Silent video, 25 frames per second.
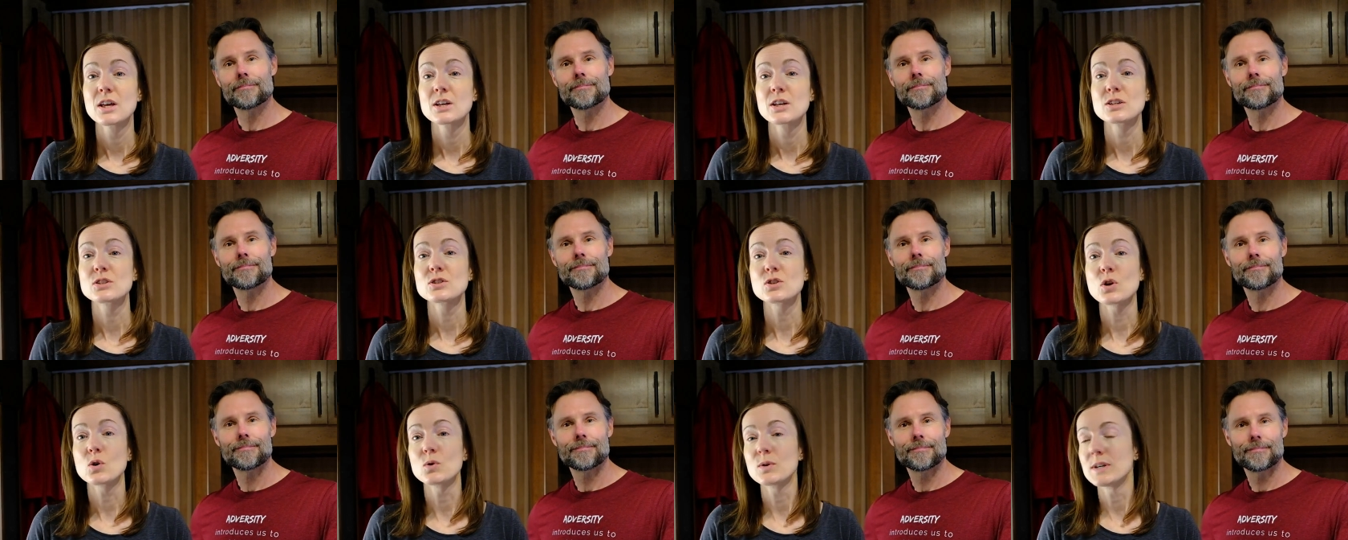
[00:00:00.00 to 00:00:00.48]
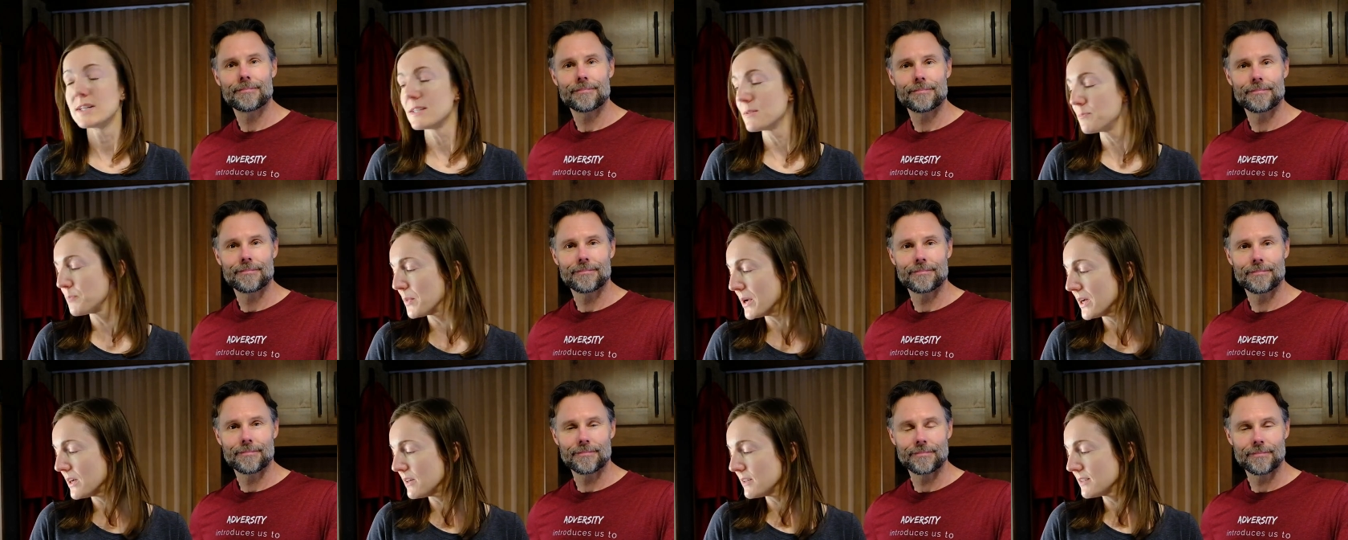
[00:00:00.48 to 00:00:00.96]
Speaker 1: So his
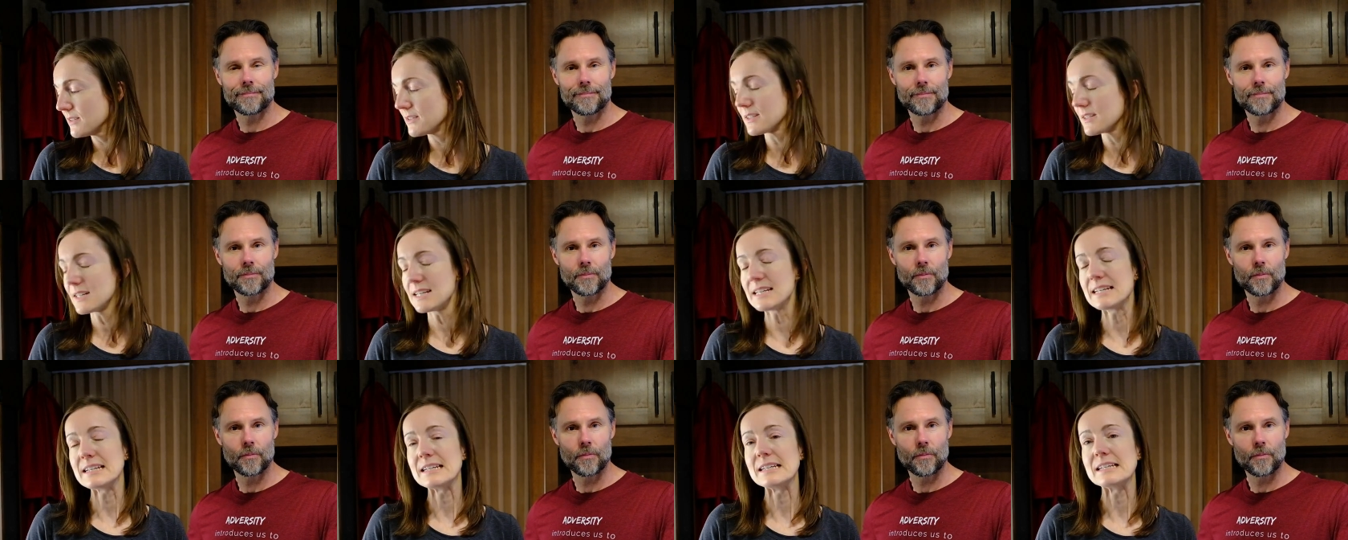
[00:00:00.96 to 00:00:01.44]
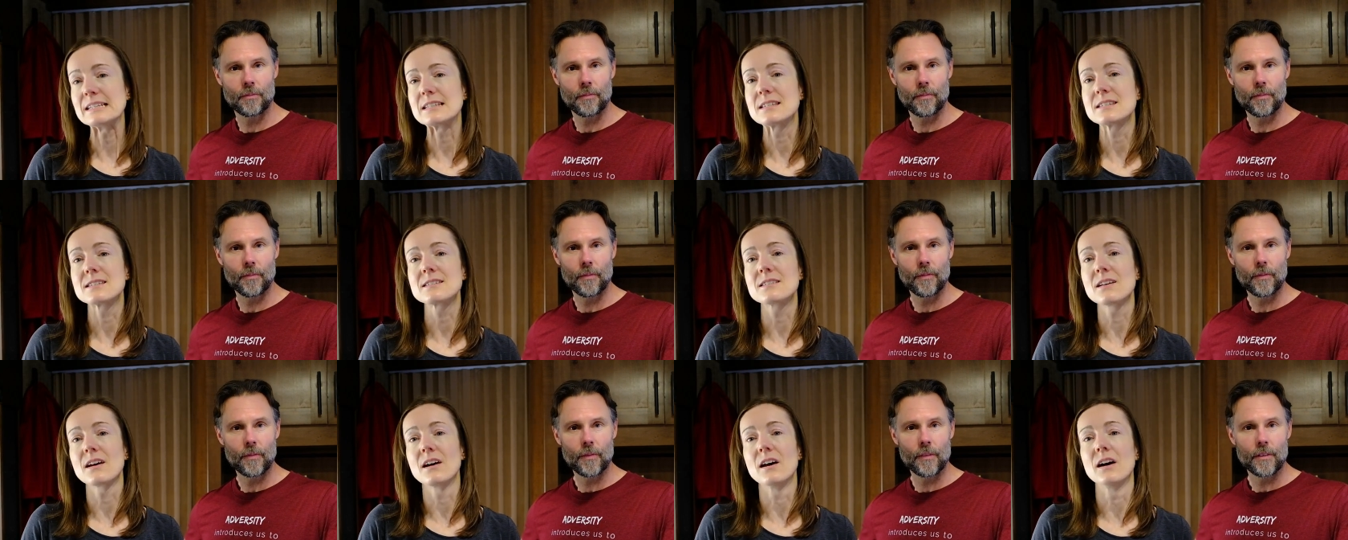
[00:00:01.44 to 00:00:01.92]
bugs, he
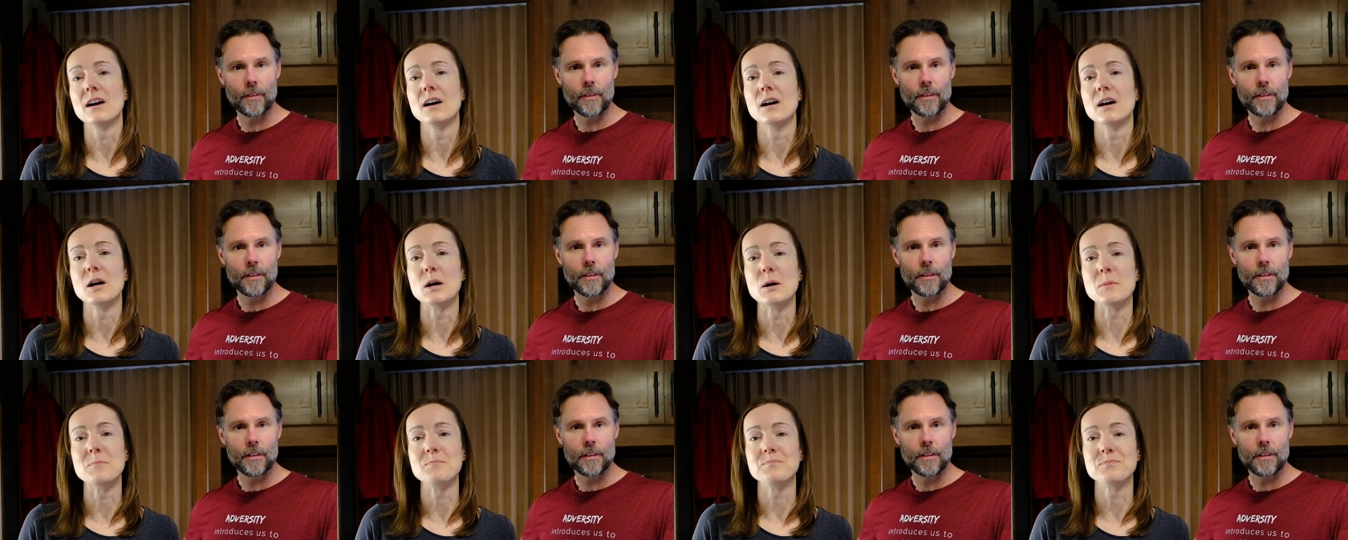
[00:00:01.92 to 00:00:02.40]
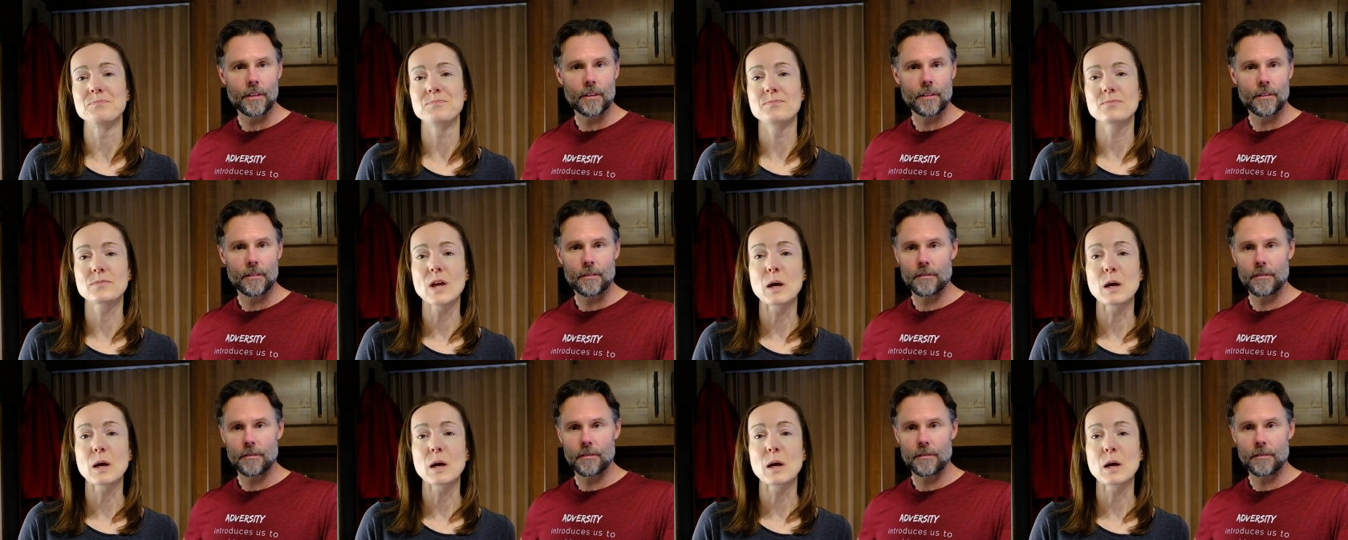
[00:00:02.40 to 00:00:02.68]
eats um,